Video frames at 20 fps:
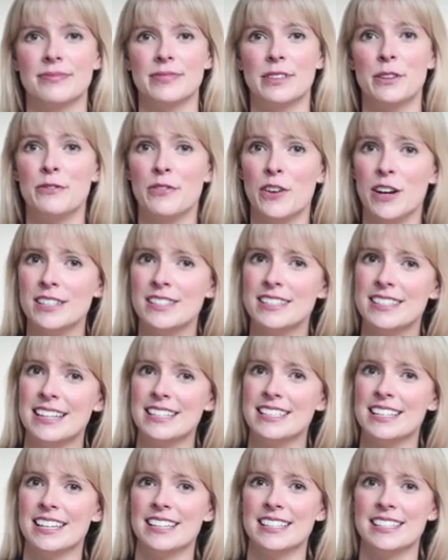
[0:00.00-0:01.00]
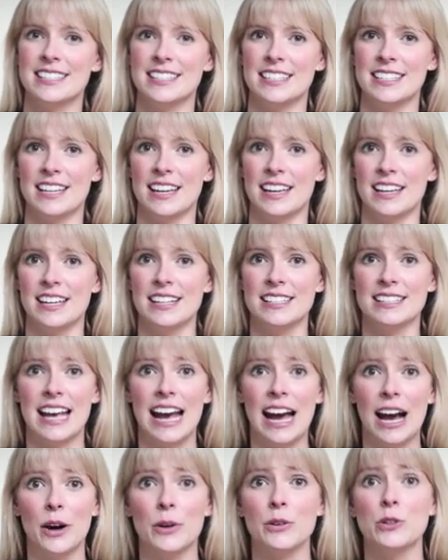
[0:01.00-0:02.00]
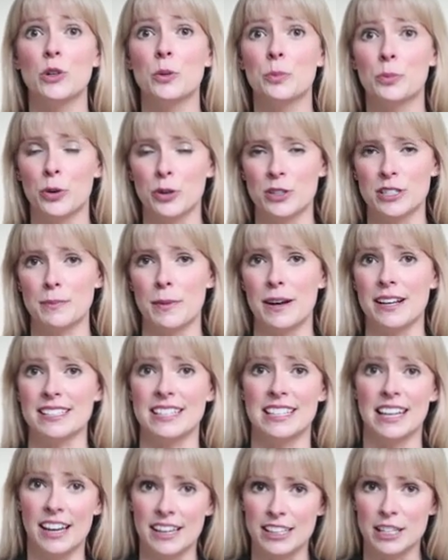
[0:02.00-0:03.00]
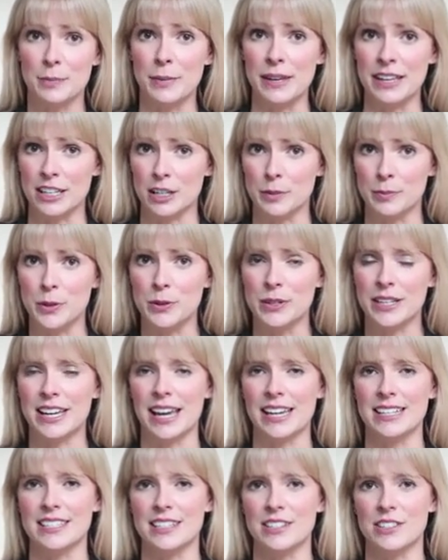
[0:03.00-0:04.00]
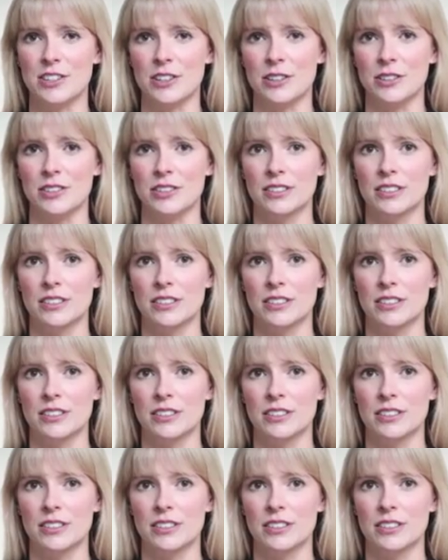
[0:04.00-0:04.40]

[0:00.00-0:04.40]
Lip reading: The first thing to consider is how your prospects like being communicated to,